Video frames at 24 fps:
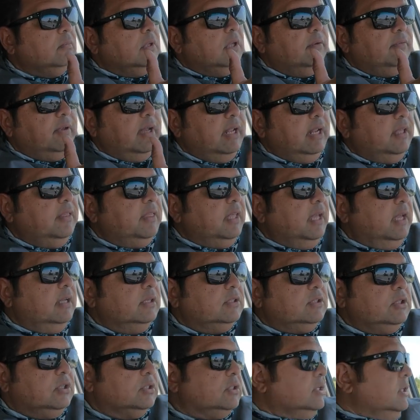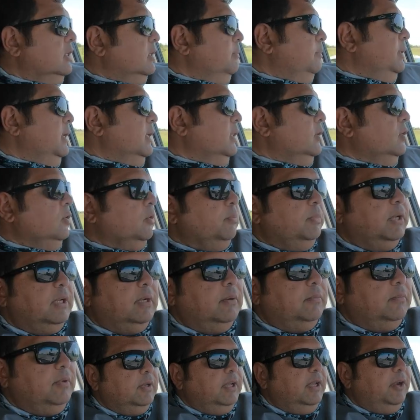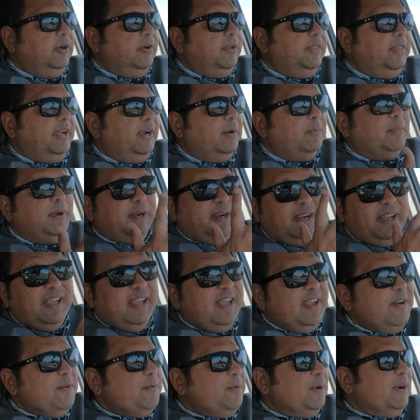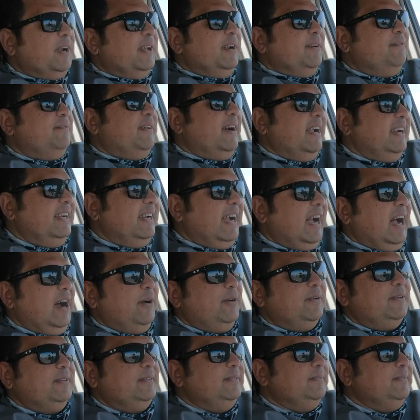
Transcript: If anything, it's just going to be a little bit here and there, but we're gonna find out.